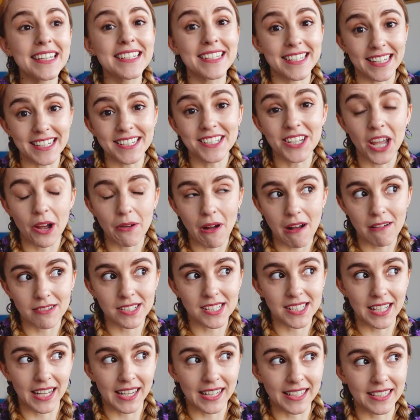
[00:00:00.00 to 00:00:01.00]
I did go
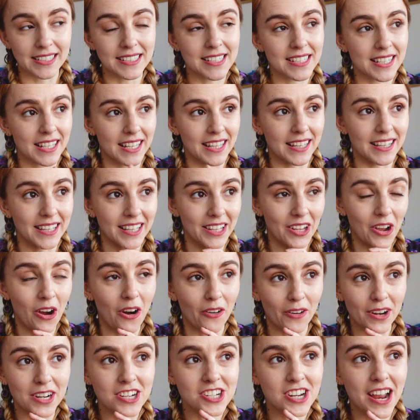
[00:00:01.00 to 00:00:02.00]
outside in the
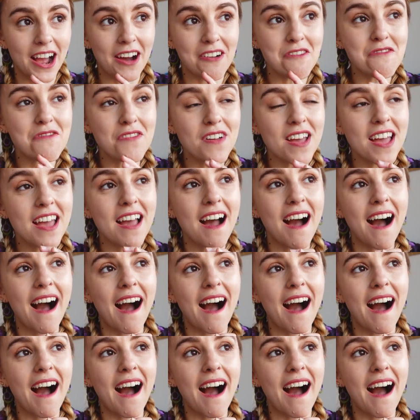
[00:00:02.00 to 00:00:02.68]
orange outfit,